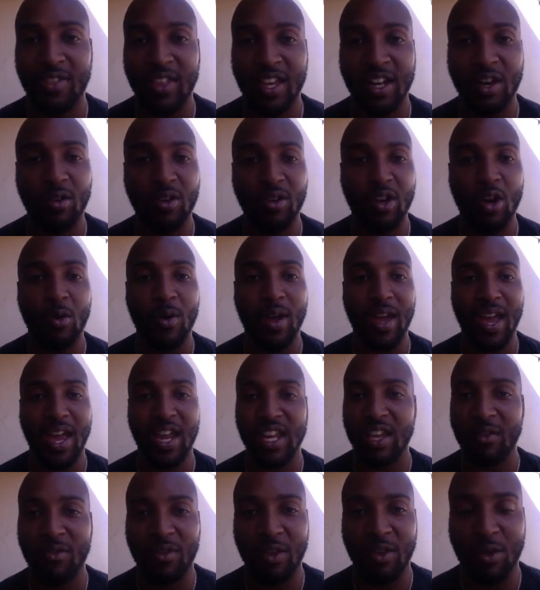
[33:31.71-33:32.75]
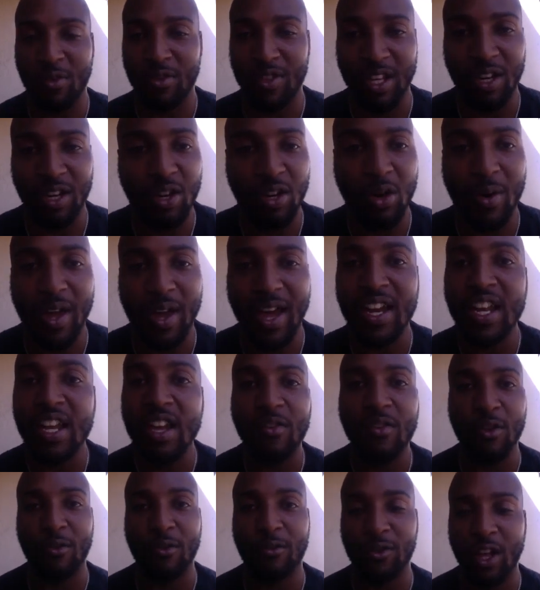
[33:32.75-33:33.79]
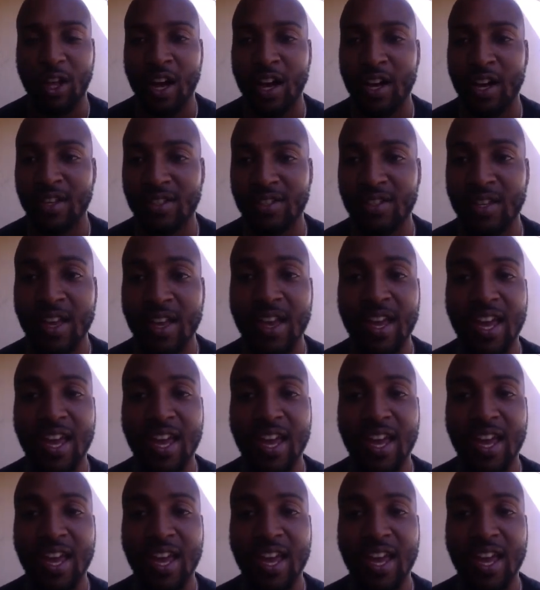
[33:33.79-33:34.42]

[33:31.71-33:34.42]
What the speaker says: They don't know any of your flaws,